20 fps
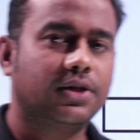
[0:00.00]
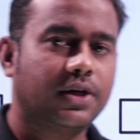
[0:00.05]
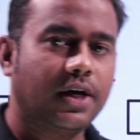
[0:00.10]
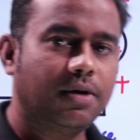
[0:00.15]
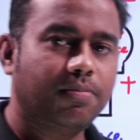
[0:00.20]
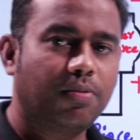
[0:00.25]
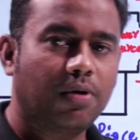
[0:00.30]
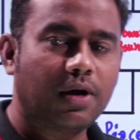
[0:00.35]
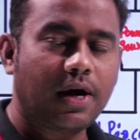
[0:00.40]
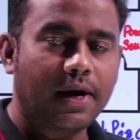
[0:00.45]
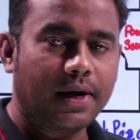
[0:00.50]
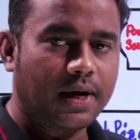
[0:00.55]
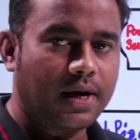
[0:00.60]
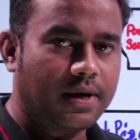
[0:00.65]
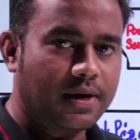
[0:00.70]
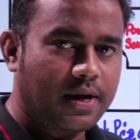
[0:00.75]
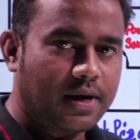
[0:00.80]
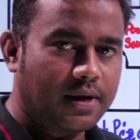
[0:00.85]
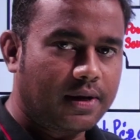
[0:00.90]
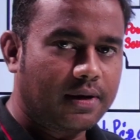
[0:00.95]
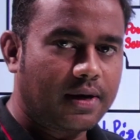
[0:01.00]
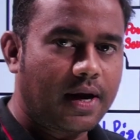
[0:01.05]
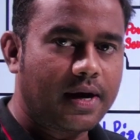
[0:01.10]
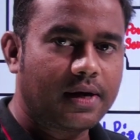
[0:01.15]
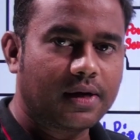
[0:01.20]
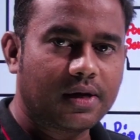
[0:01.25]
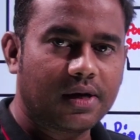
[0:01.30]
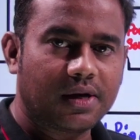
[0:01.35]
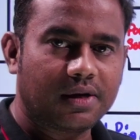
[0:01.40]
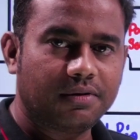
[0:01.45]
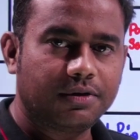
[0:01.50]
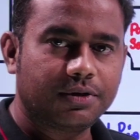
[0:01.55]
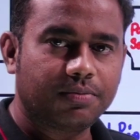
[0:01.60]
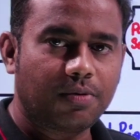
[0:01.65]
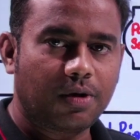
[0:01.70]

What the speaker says: straight polarity and direct current reverse